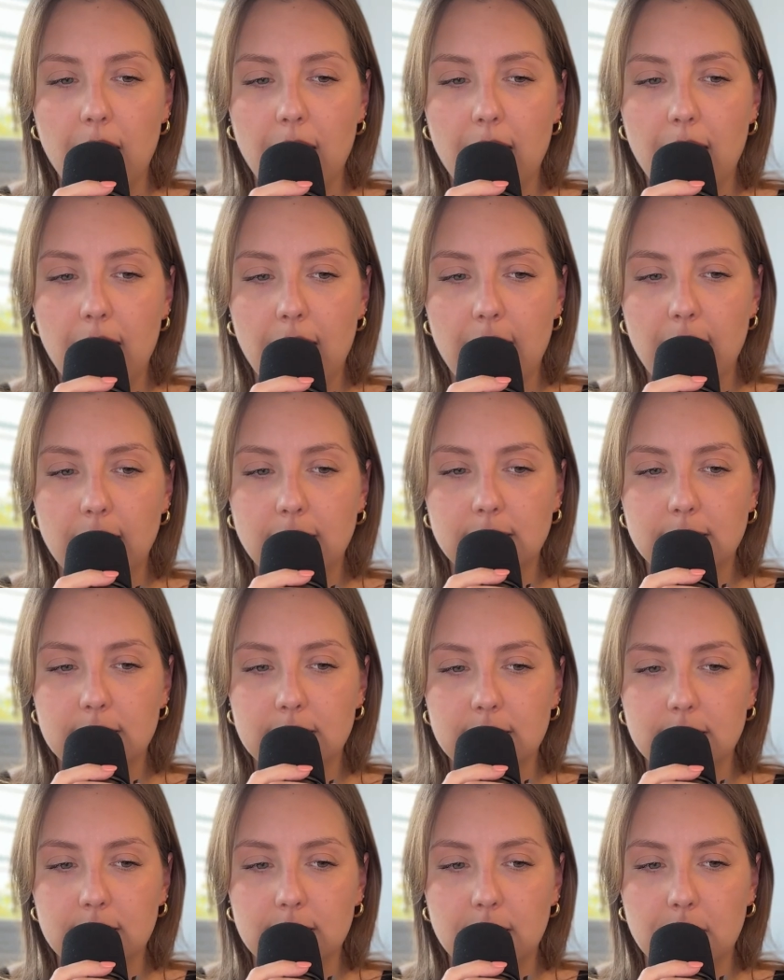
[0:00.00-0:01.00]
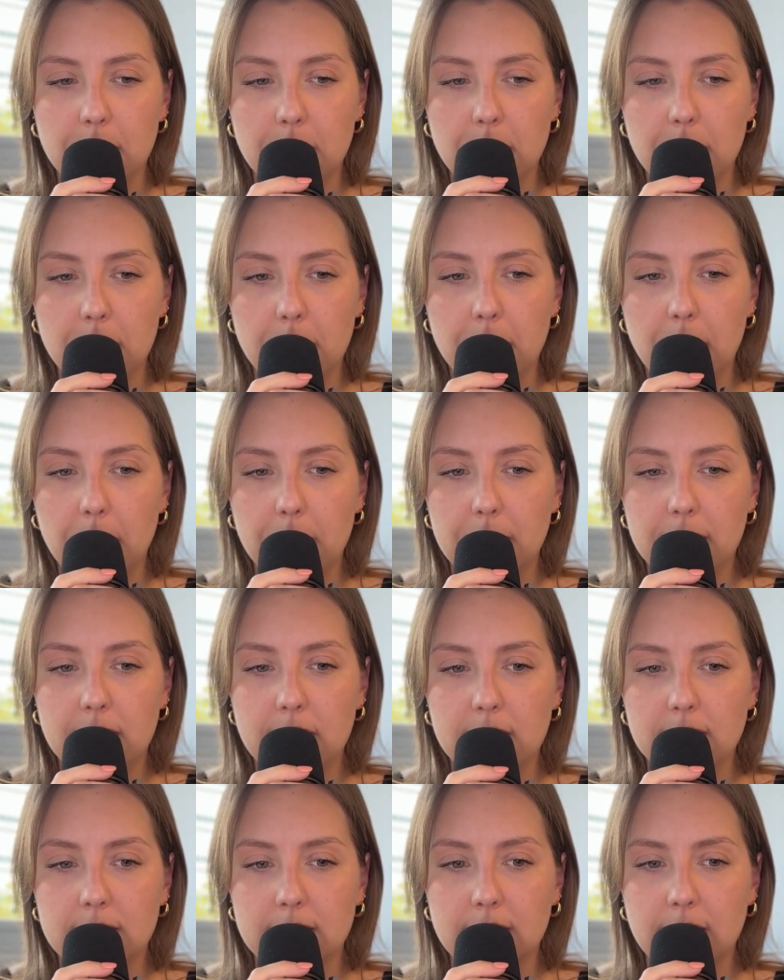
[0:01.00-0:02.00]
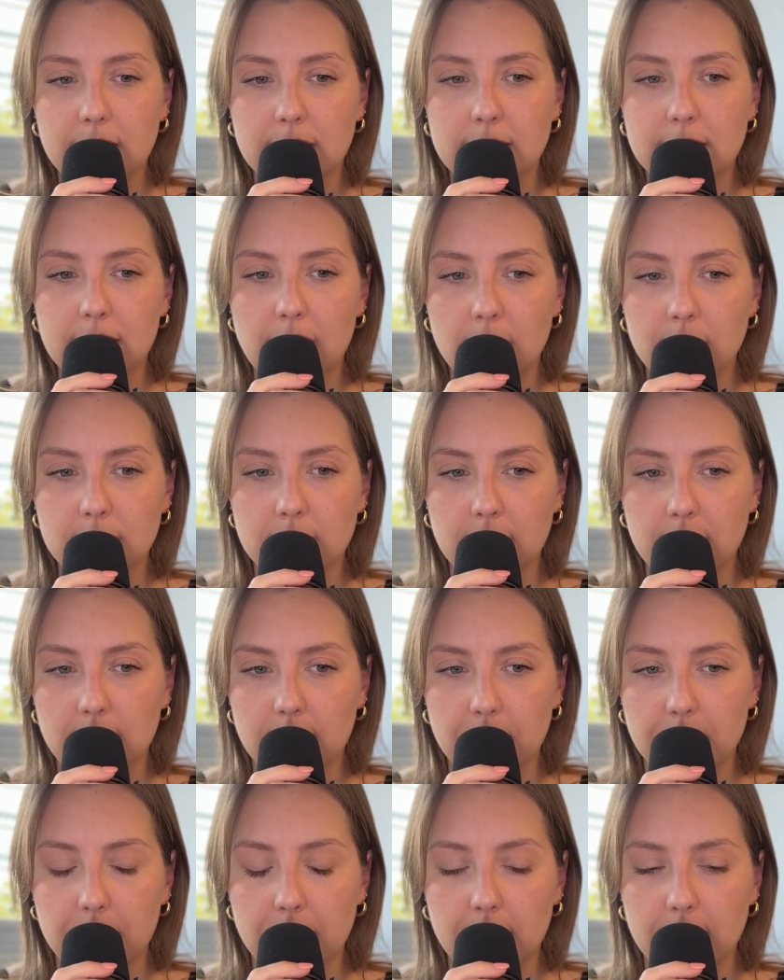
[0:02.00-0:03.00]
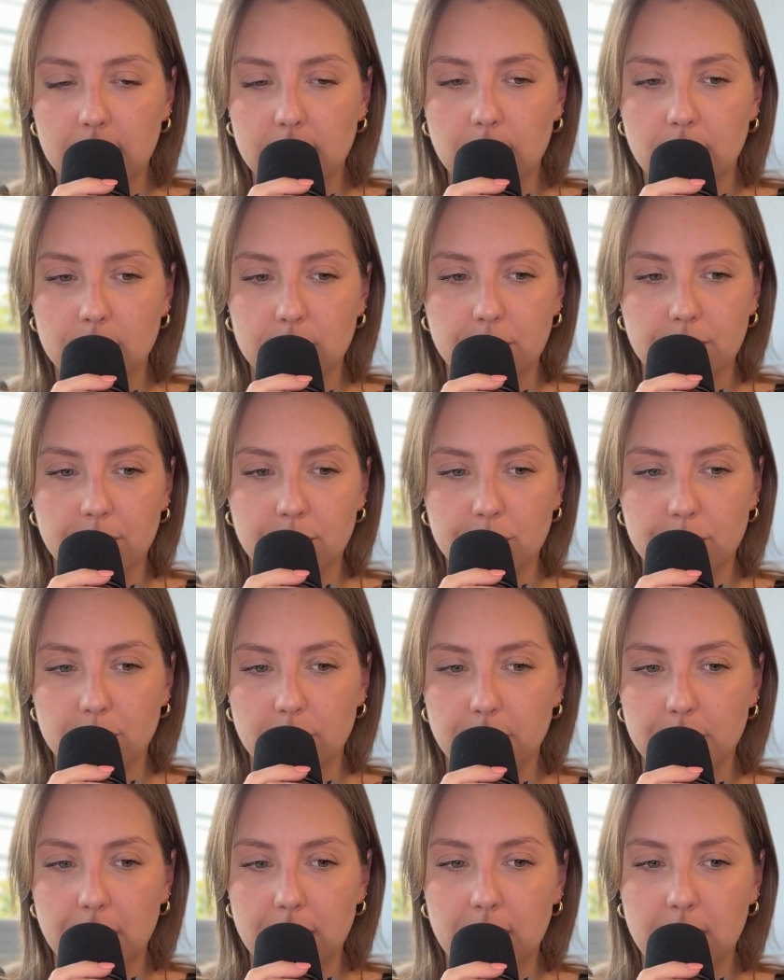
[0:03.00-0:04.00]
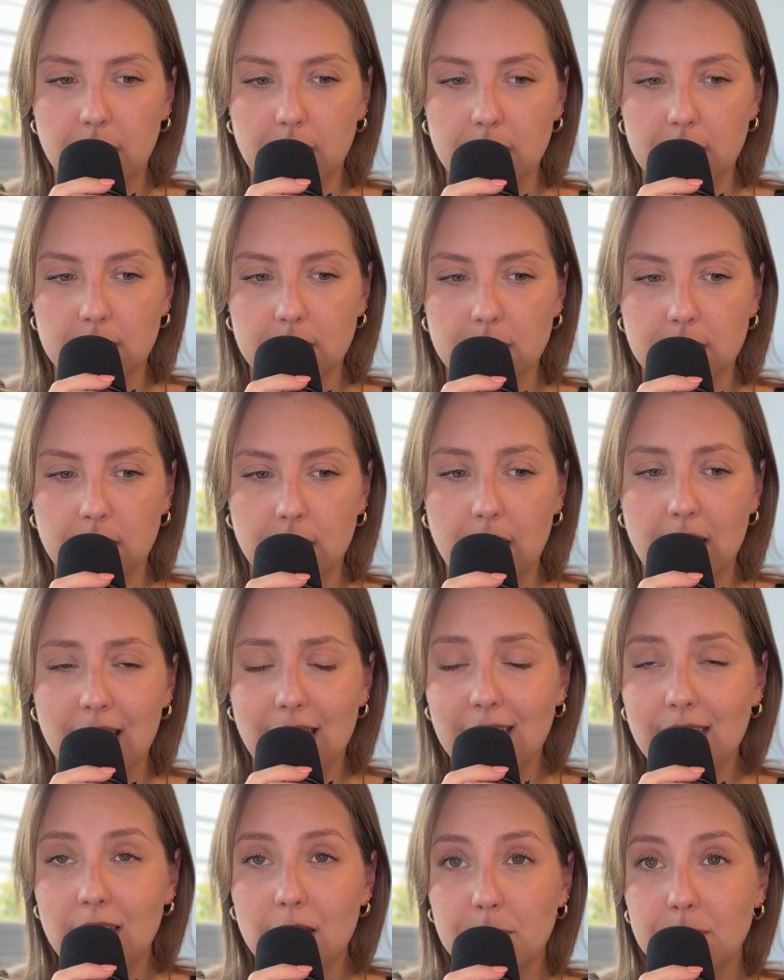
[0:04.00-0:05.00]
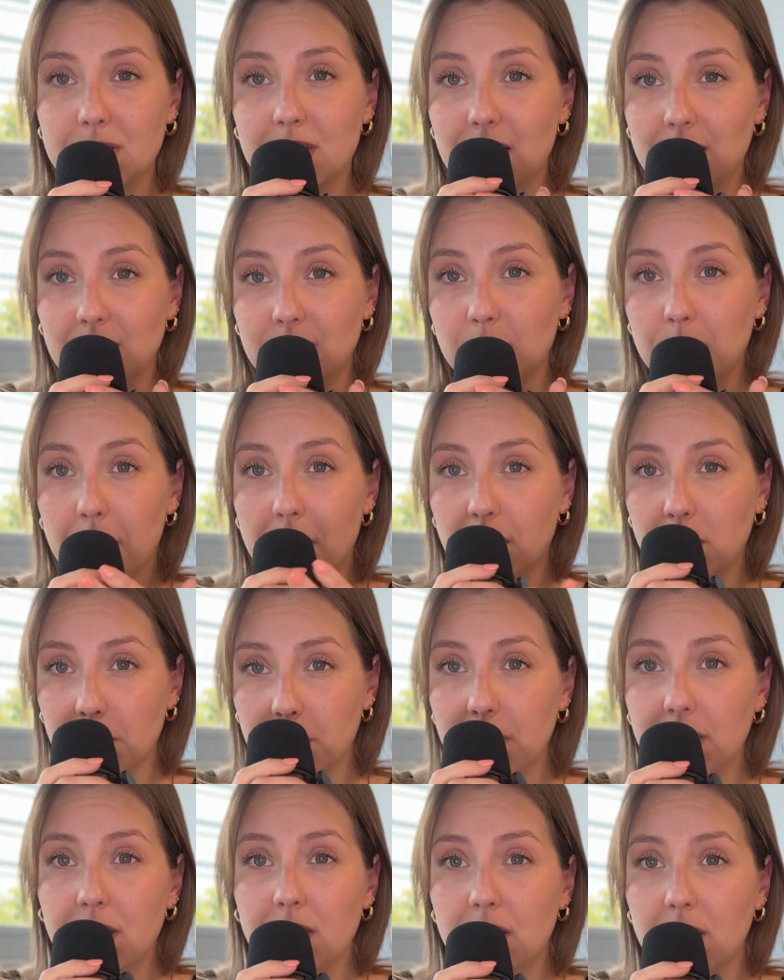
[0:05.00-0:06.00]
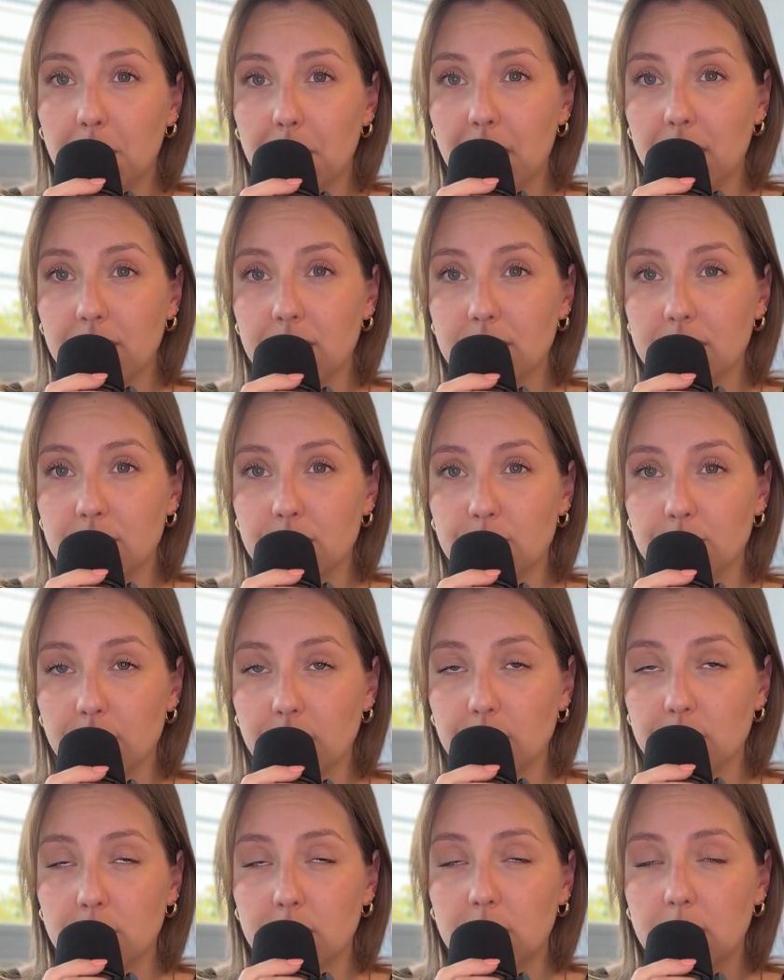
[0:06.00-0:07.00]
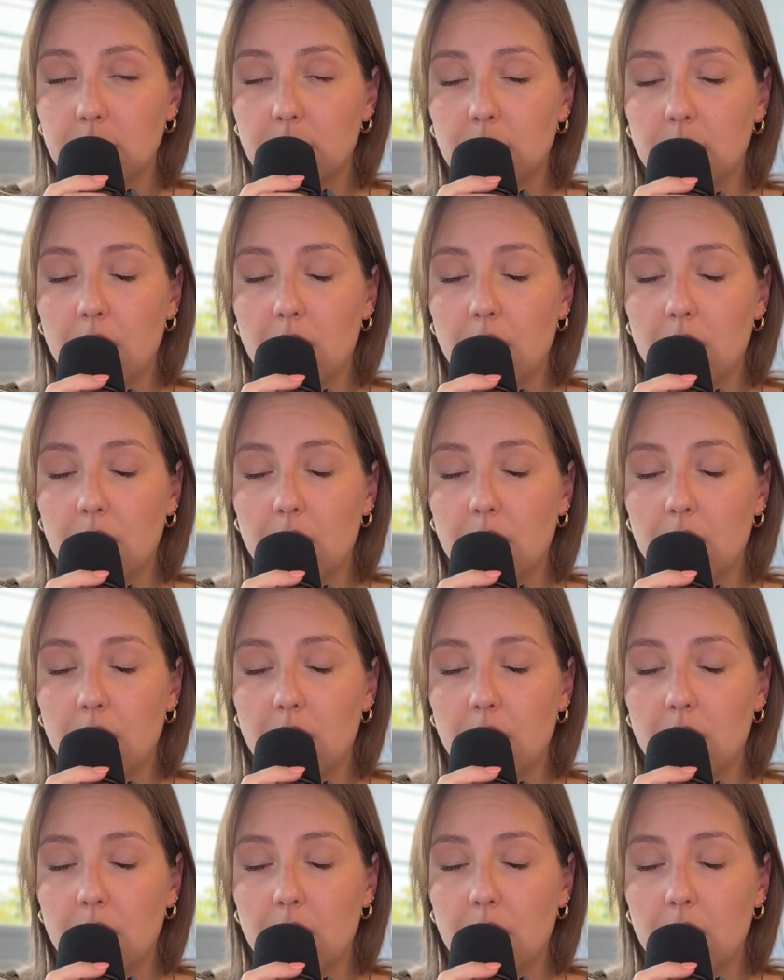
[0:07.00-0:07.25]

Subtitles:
And maybe this can sound a little bit controversial because I am telling you my opinion about this situation.